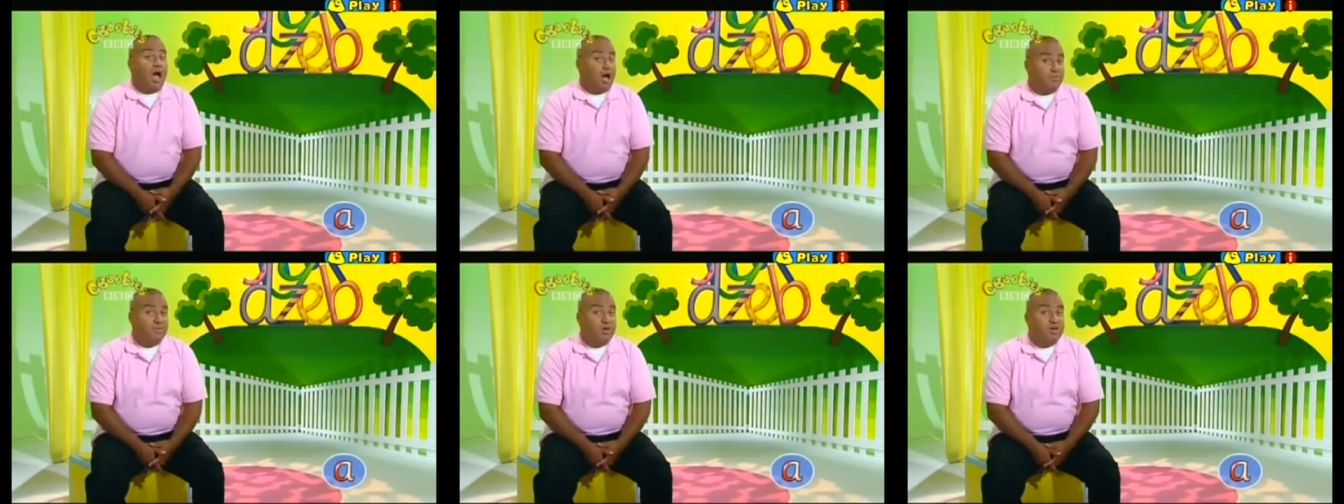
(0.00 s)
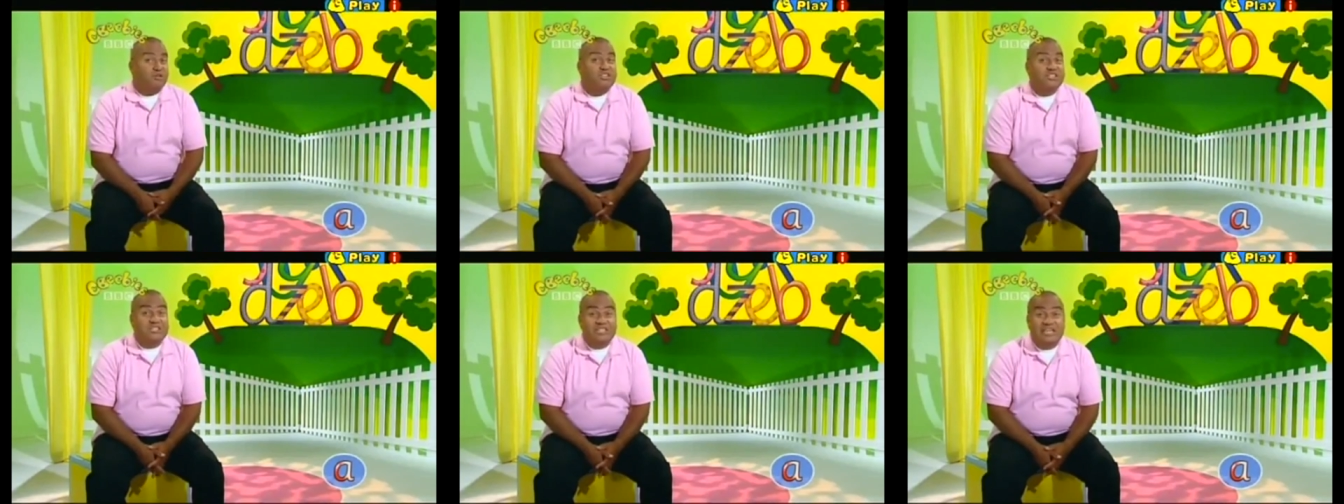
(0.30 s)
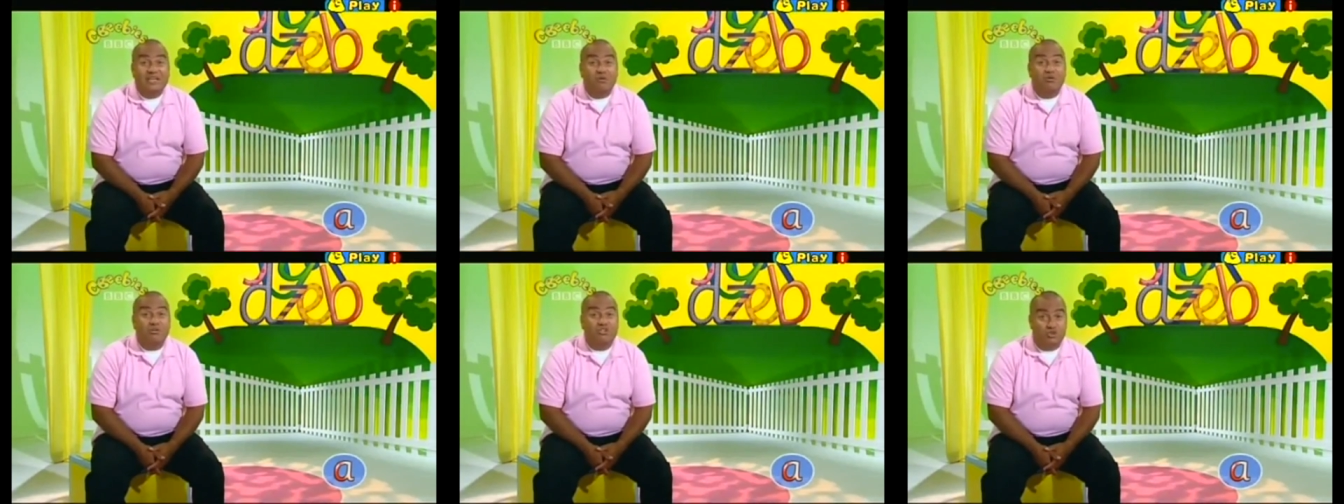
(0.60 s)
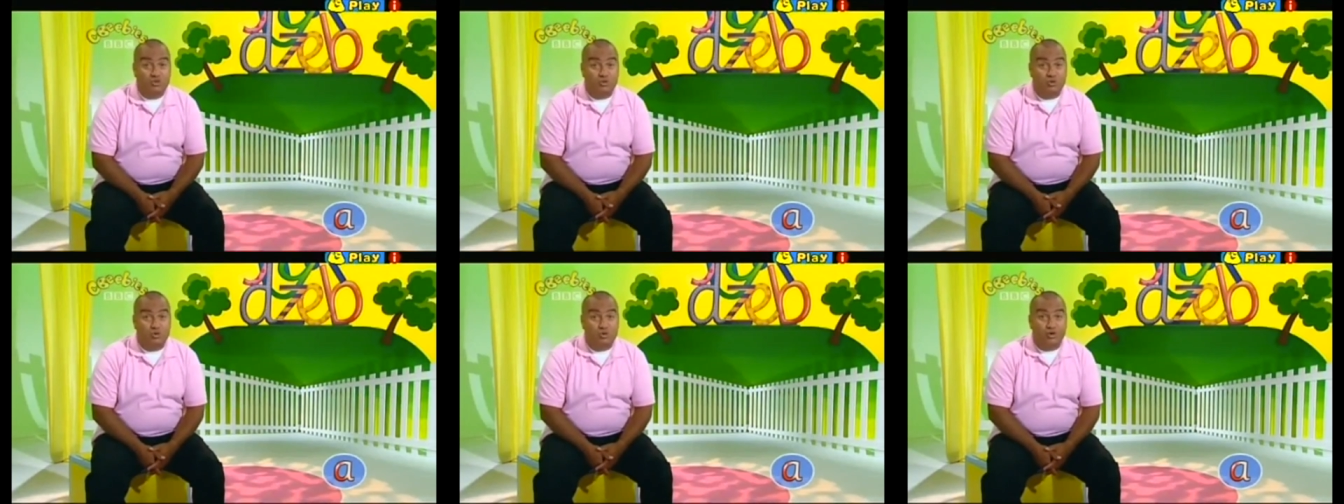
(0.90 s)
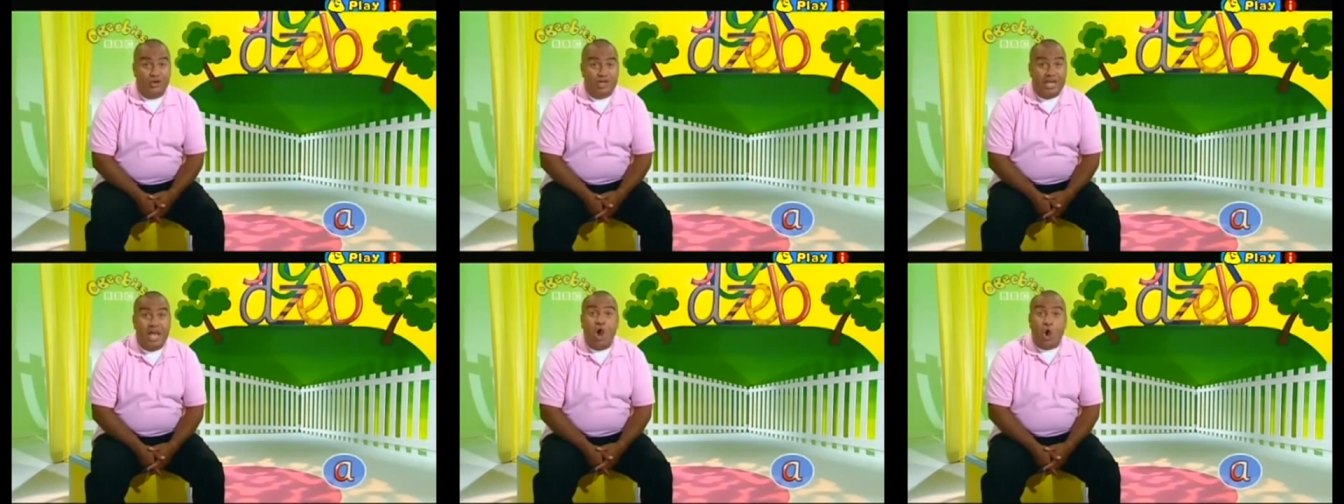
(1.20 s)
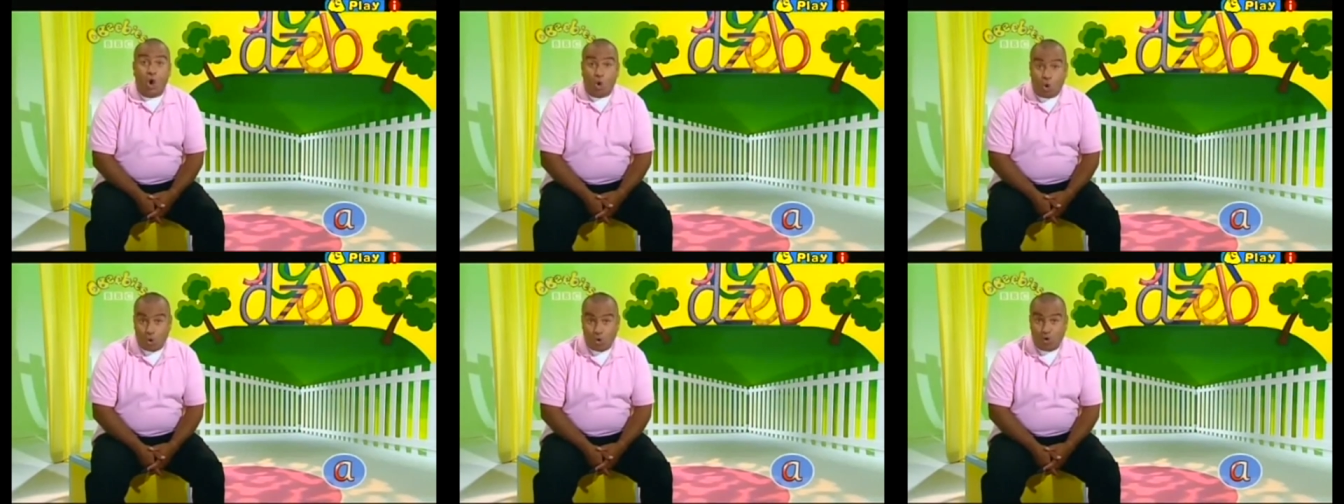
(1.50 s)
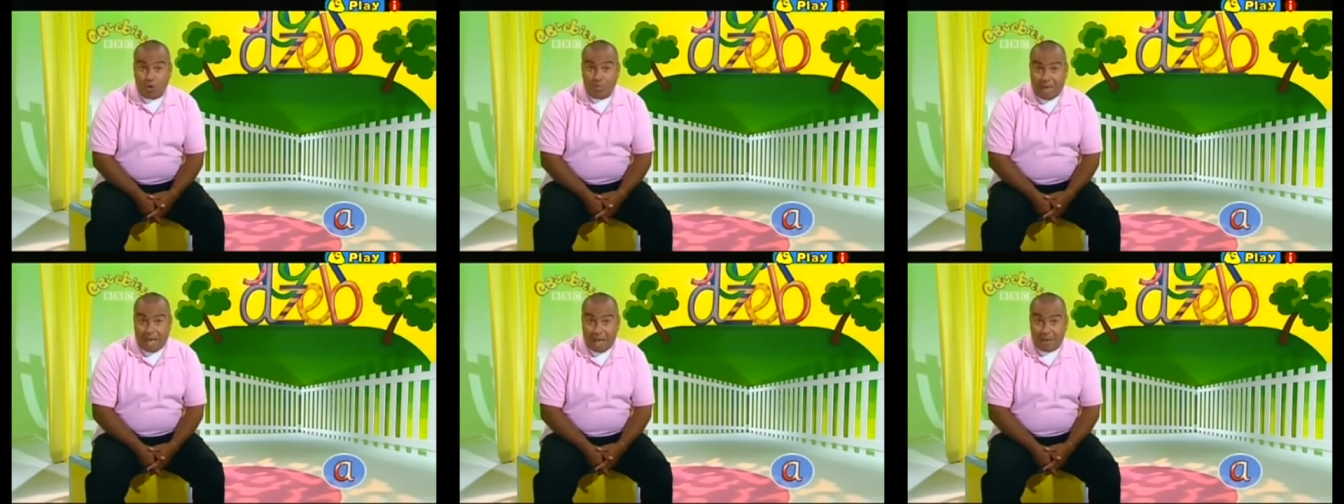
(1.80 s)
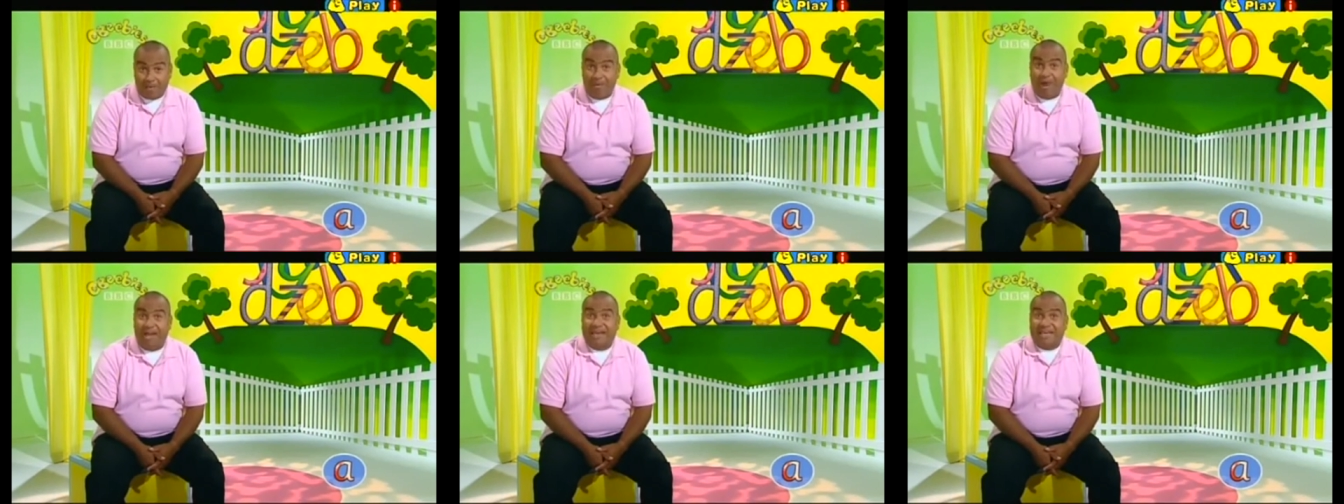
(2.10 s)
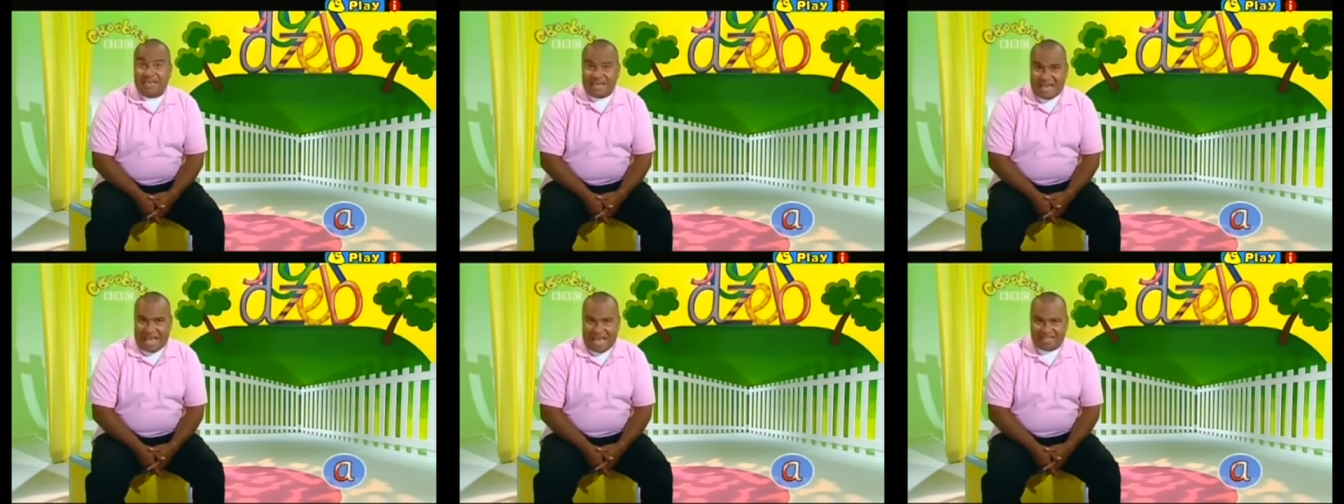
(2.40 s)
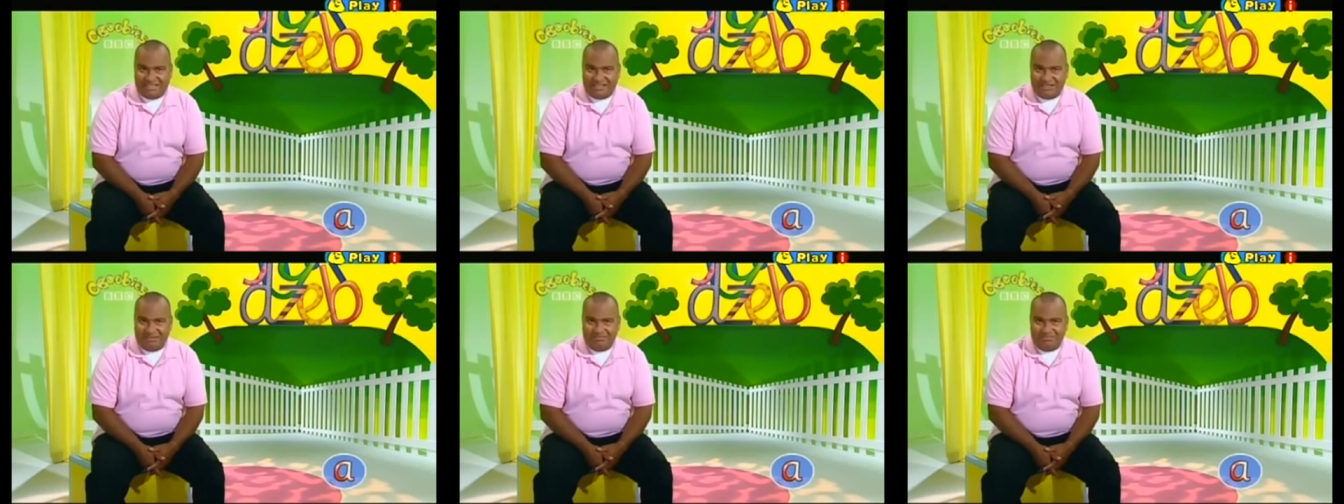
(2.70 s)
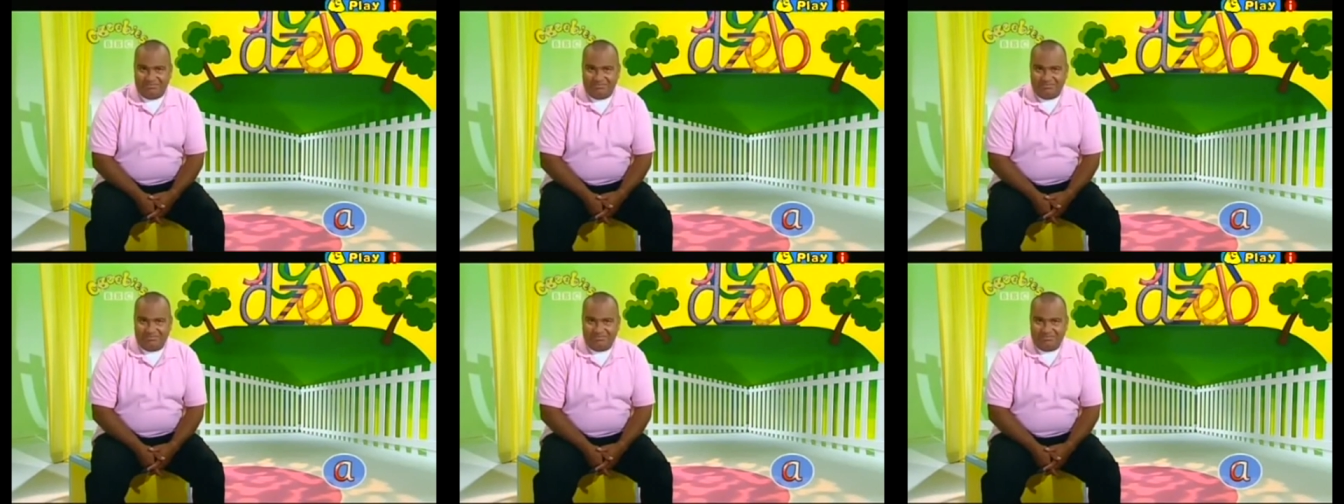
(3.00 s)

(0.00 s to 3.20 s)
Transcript: I'm going to tell you a story all about my cat.